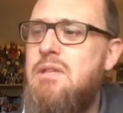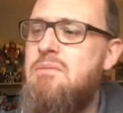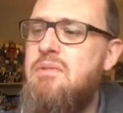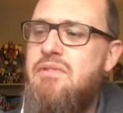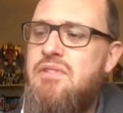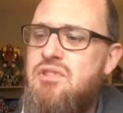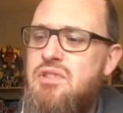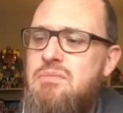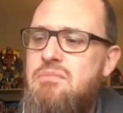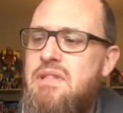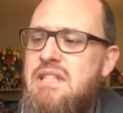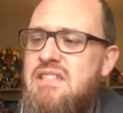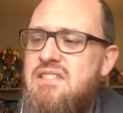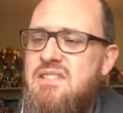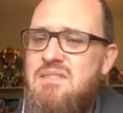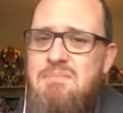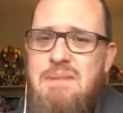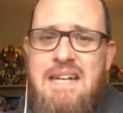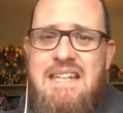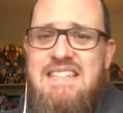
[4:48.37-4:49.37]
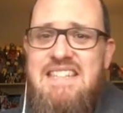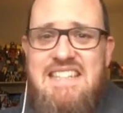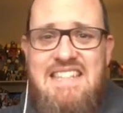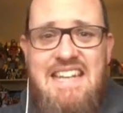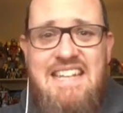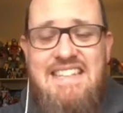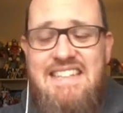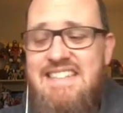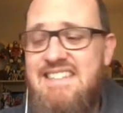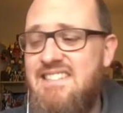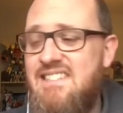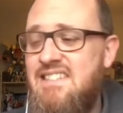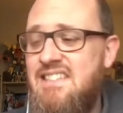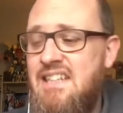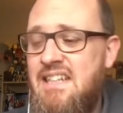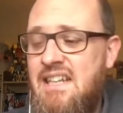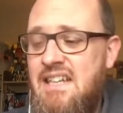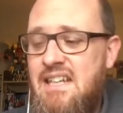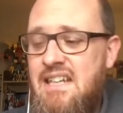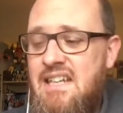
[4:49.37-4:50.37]
But for some reason, back in the 90s,
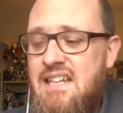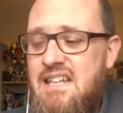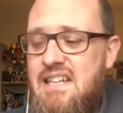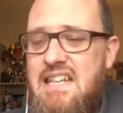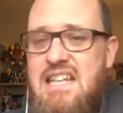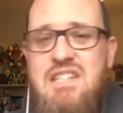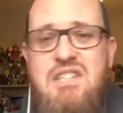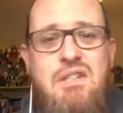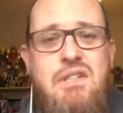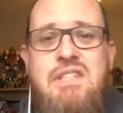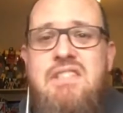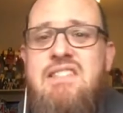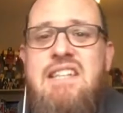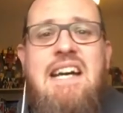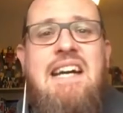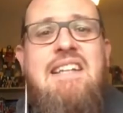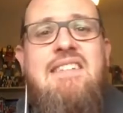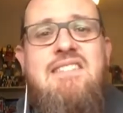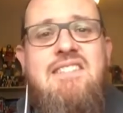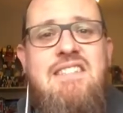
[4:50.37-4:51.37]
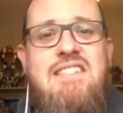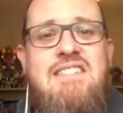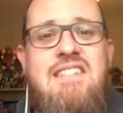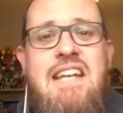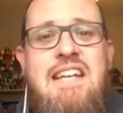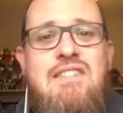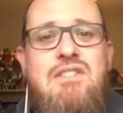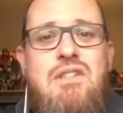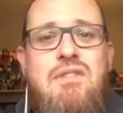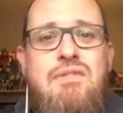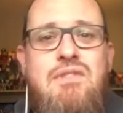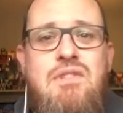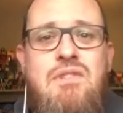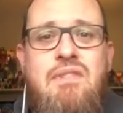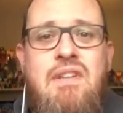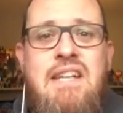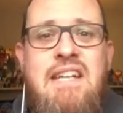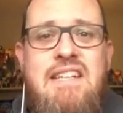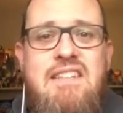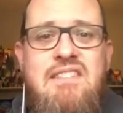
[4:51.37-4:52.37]
I cut his hands and his legs off and stuff
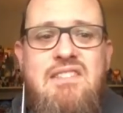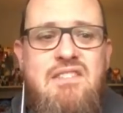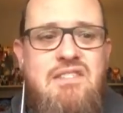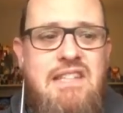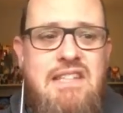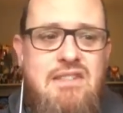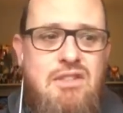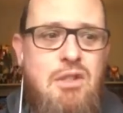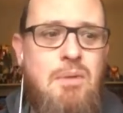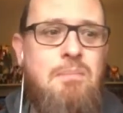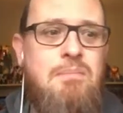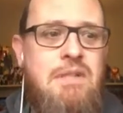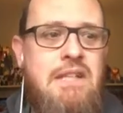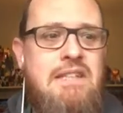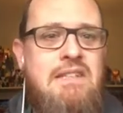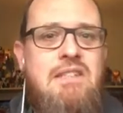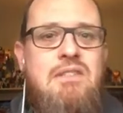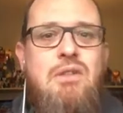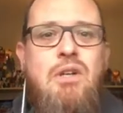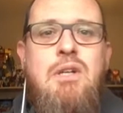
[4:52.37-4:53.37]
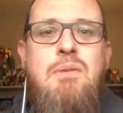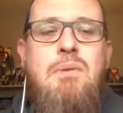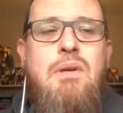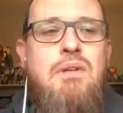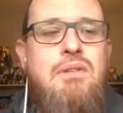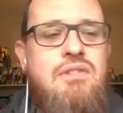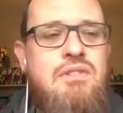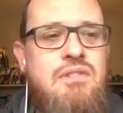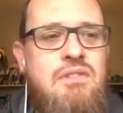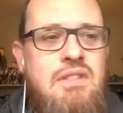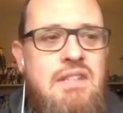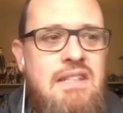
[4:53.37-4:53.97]
like that and just like dumped it in the toy box.